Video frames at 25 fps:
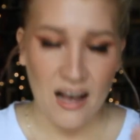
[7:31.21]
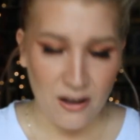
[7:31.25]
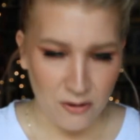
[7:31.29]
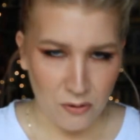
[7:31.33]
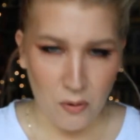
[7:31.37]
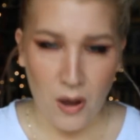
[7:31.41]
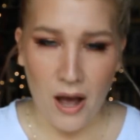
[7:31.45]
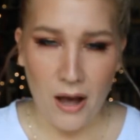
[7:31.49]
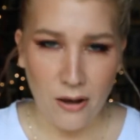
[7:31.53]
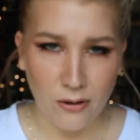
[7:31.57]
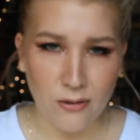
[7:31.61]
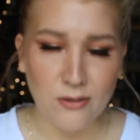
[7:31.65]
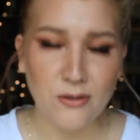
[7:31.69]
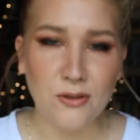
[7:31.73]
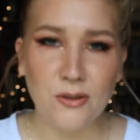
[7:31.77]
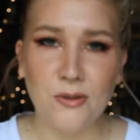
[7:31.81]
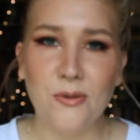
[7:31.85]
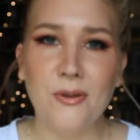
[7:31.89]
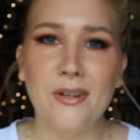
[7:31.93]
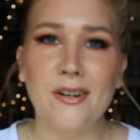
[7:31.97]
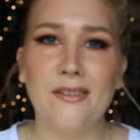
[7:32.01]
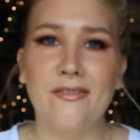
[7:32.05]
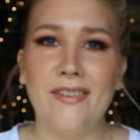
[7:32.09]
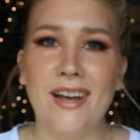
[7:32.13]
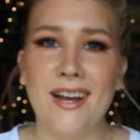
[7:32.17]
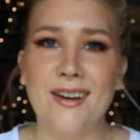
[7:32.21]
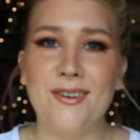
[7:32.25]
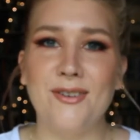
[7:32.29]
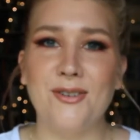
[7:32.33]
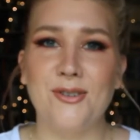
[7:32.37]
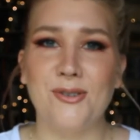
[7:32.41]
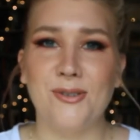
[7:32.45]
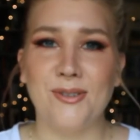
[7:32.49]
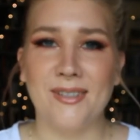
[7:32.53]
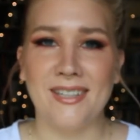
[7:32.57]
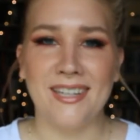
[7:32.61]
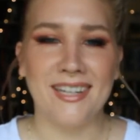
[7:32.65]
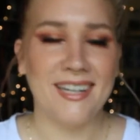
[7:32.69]
I'll do it
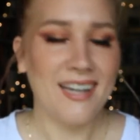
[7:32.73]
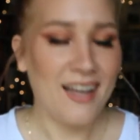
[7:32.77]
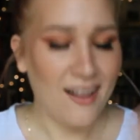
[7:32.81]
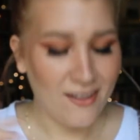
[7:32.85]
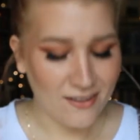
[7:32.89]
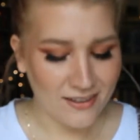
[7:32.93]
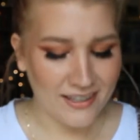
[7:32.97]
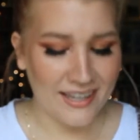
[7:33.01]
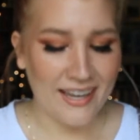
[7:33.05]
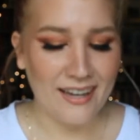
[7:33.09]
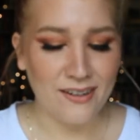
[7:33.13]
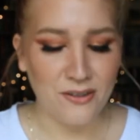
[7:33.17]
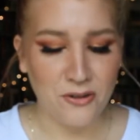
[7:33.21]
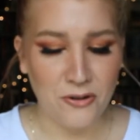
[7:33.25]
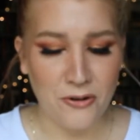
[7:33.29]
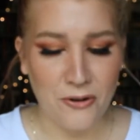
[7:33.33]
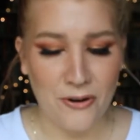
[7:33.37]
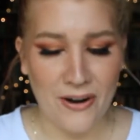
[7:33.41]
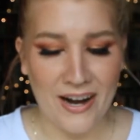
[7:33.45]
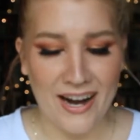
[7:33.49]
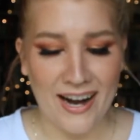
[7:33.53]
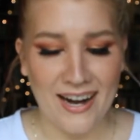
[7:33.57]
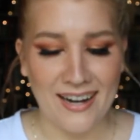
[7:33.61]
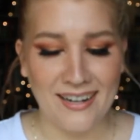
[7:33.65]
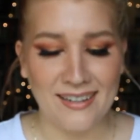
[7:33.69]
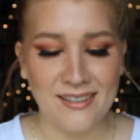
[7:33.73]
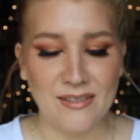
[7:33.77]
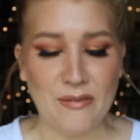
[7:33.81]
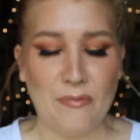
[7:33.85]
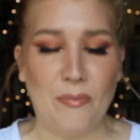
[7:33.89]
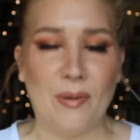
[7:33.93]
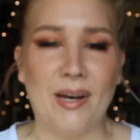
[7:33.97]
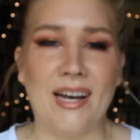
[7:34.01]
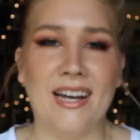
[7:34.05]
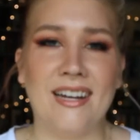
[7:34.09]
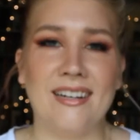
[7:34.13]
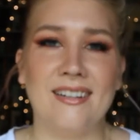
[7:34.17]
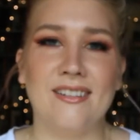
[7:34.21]
eventually, I'll get
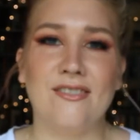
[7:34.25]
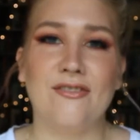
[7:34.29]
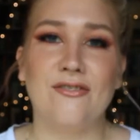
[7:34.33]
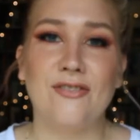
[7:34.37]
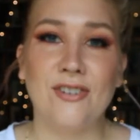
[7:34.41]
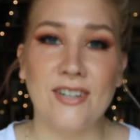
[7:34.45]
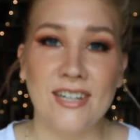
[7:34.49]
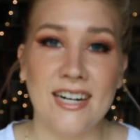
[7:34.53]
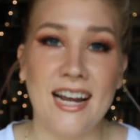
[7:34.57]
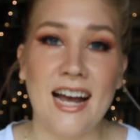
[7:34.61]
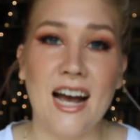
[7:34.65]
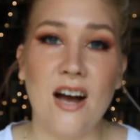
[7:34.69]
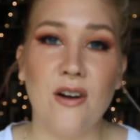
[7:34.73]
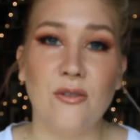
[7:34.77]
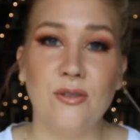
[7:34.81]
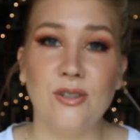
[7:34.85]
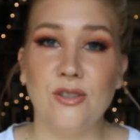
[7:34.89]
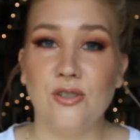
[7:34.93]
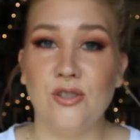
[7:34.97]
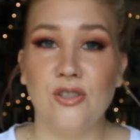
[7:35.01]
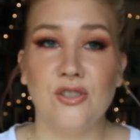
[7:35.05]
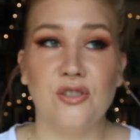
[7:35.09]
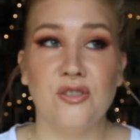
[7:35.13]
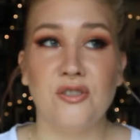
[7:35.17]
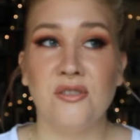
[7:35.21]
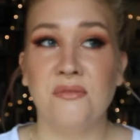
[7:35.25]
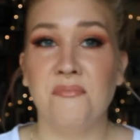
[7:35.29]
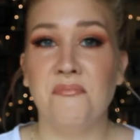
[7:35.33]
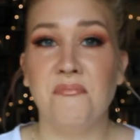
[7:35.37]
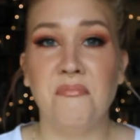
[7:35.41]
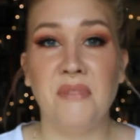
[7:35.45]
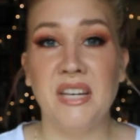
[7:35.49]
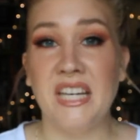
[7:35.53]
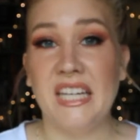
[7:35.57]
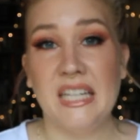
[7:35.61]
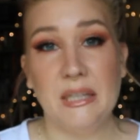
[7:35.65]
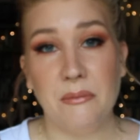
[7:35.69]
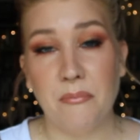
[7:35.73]
trained, but for now it's just
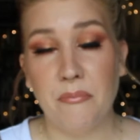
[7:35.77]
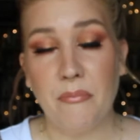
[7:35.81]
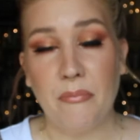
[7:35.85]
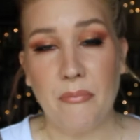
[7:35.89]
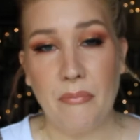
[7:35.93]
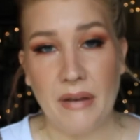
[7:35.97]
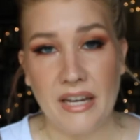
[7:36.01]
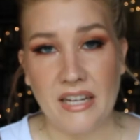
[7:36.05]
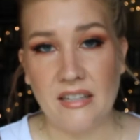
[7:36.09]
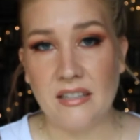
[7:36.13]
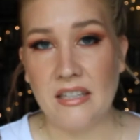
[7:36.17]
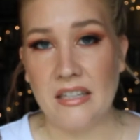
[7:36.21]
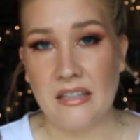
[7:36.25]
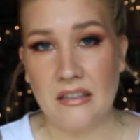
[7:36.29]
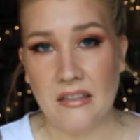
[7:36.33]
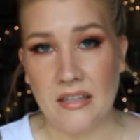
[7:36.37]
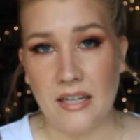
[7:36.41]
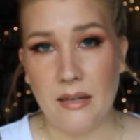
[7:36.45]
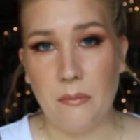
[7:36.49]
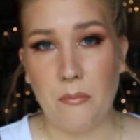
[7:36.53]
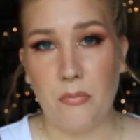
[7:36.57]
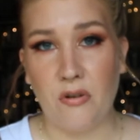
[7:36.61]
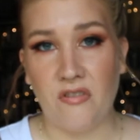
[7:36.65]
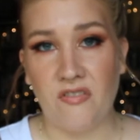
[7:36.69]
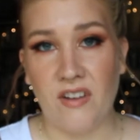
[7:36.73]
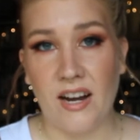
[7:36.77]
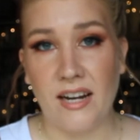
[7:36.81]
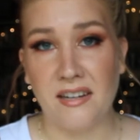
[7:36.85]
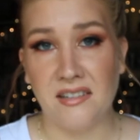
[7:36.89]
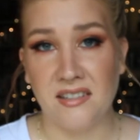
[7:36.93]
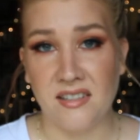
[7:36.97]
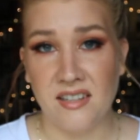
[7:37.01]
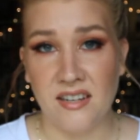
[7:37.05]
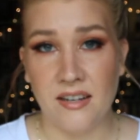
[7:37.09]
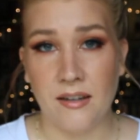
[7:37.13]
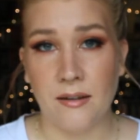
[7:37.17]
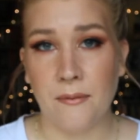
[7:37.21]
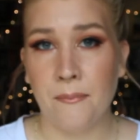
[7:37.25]
me basically
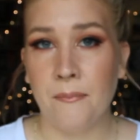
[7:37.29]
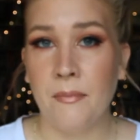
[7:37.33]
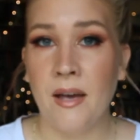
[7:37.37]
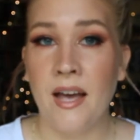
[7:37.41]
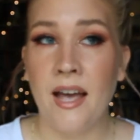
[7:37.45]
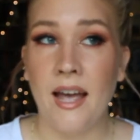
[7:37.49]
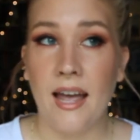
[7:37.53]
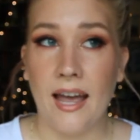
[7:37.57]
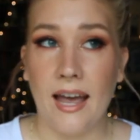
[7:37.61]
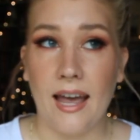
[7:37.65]
improvising.